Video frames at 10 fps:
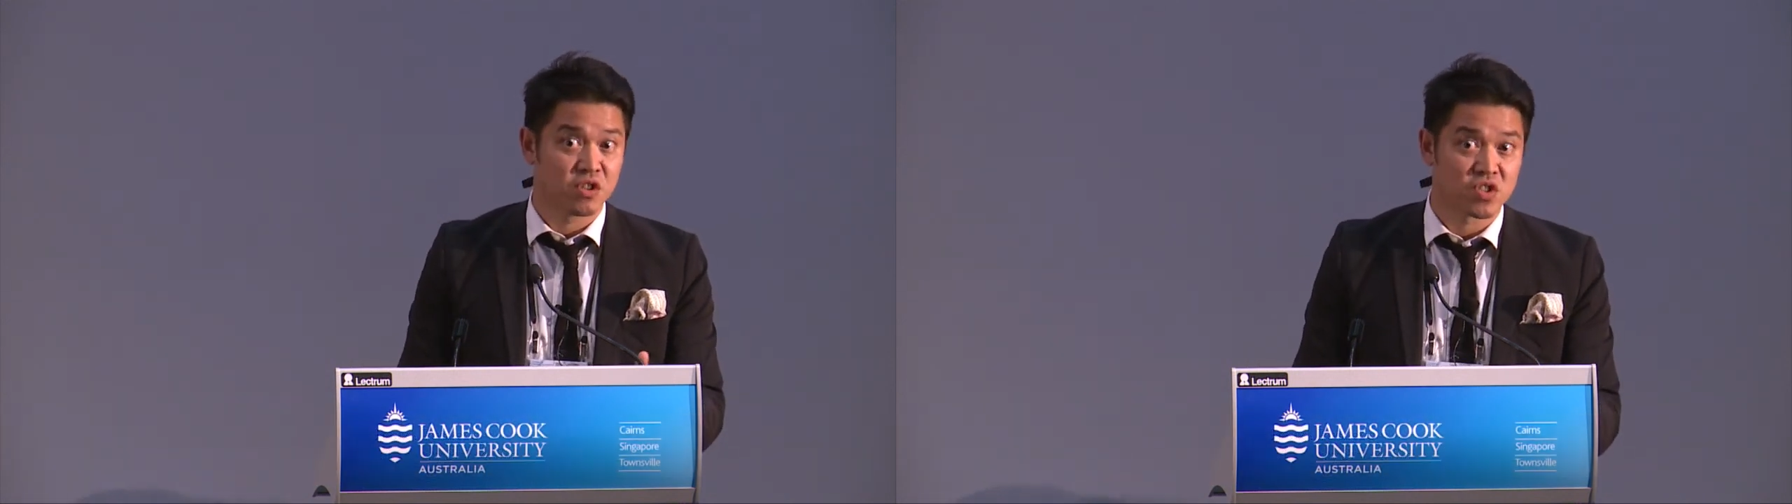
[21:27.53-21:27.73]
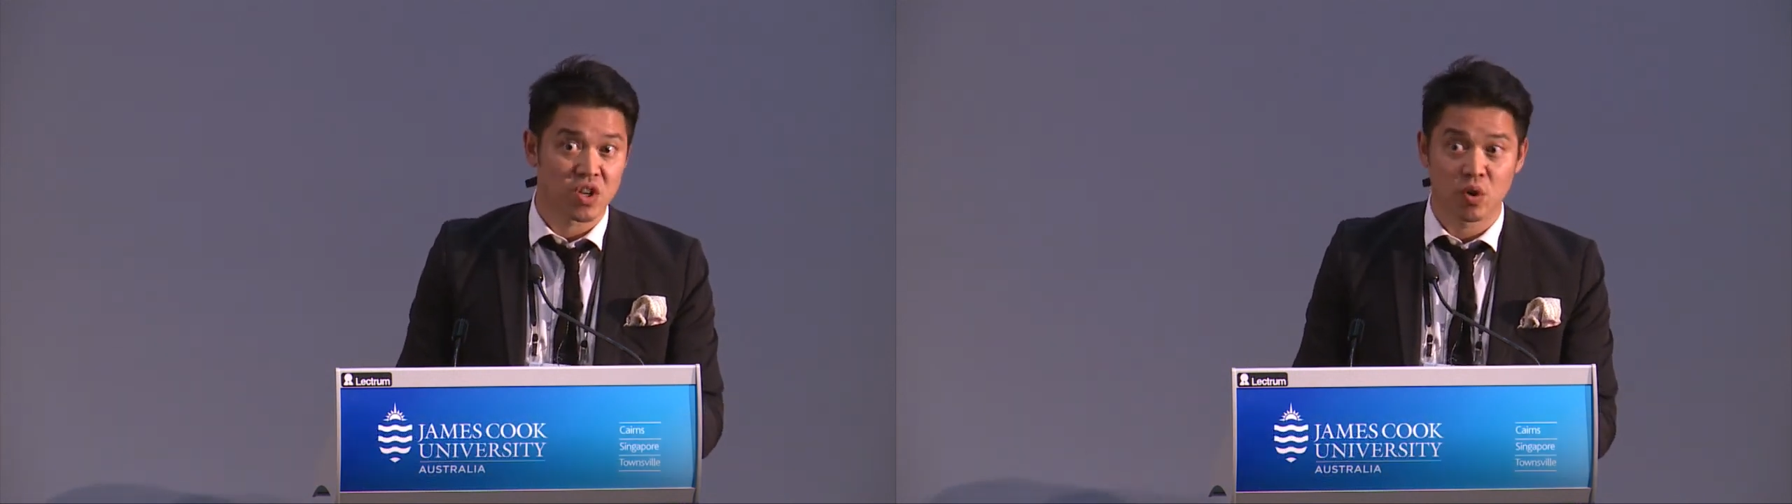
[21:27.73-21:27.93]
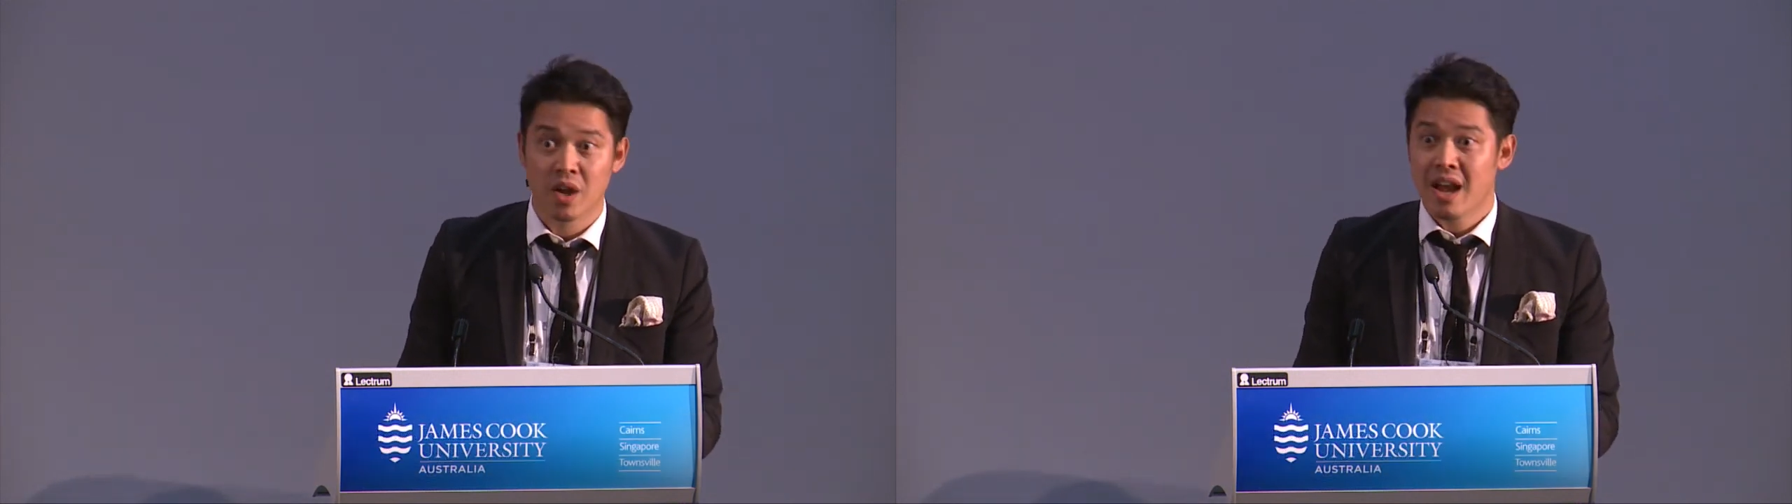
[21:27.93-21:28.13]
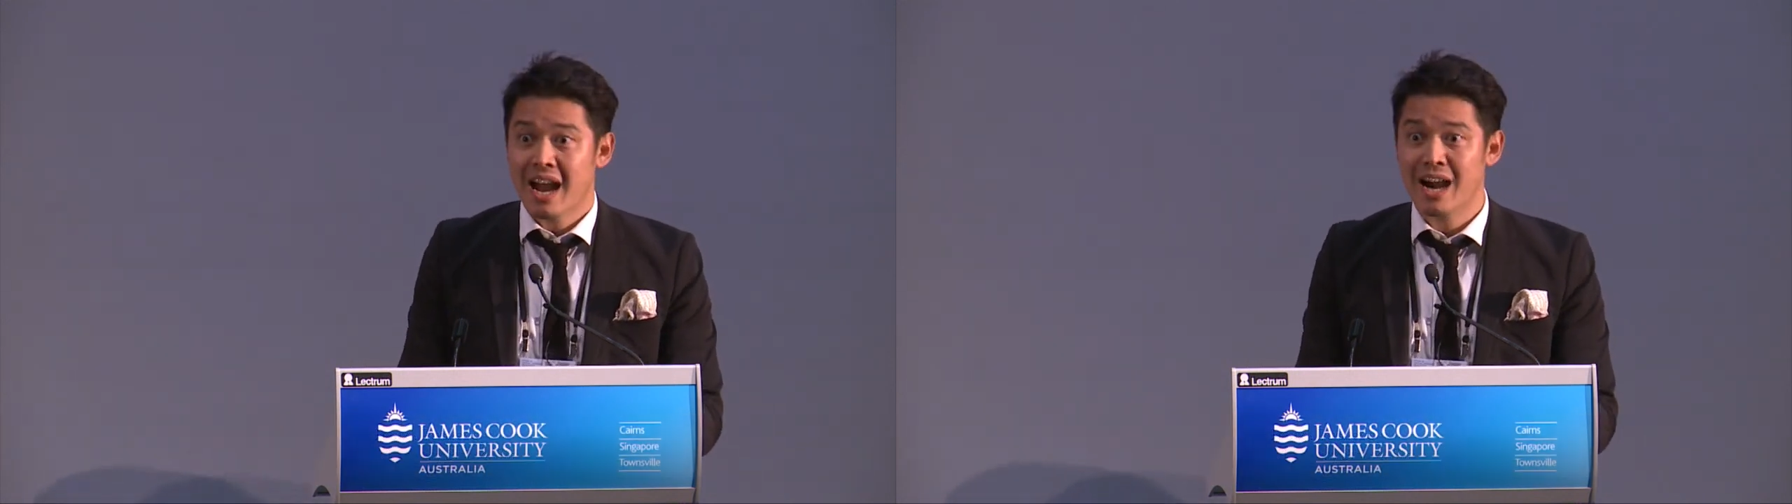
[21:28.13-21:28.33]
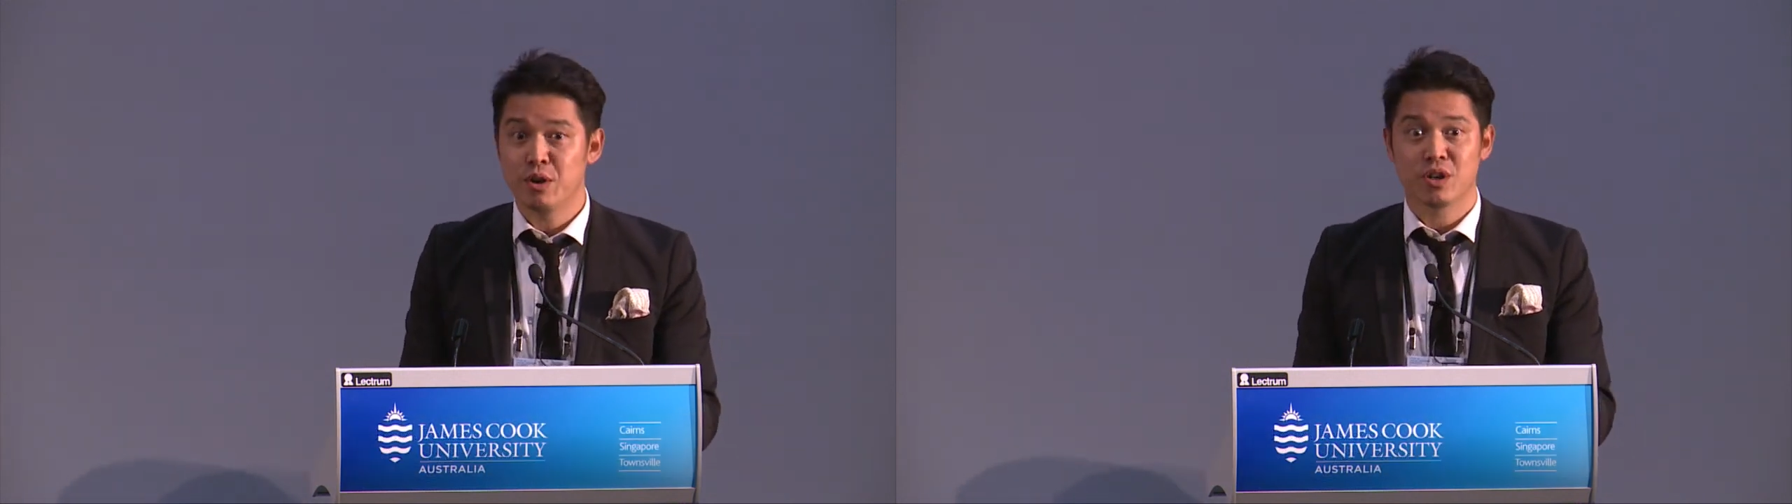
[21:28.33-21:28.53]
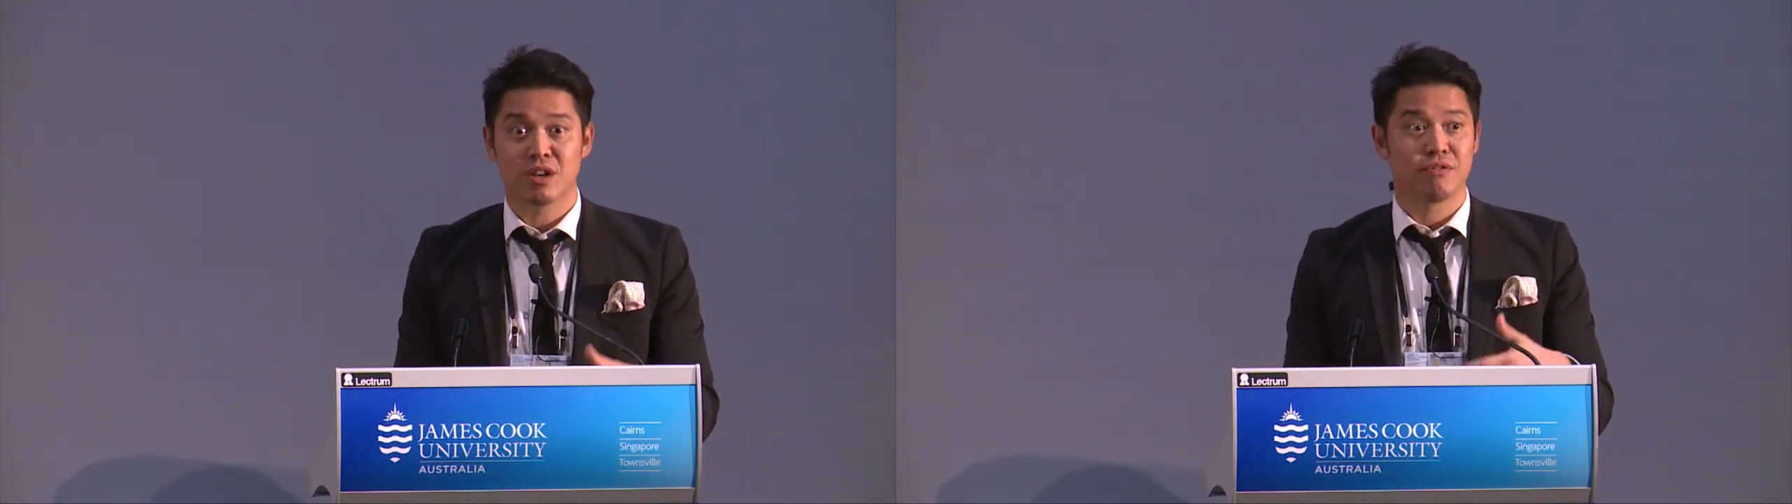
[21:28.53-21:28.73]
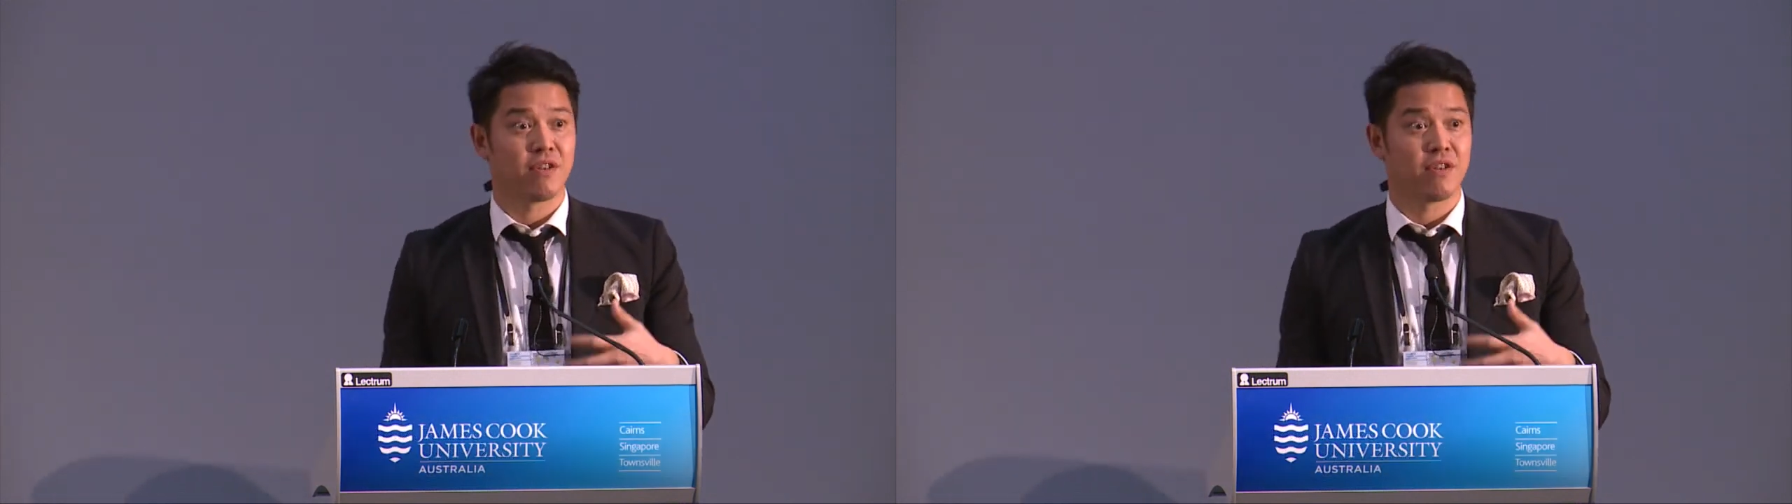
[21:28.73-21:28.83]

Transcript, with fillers: And so, how are you going to